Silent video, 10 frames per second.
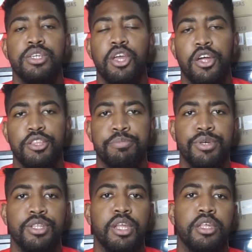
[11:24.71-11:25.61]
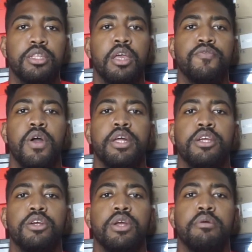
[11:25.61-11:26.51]
Y'all just please stay safe out
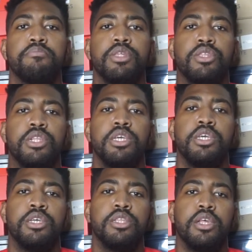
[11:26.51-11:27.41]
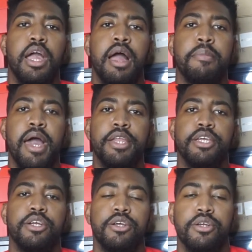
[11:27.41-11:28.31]
here and be sneaks. I'm out of here.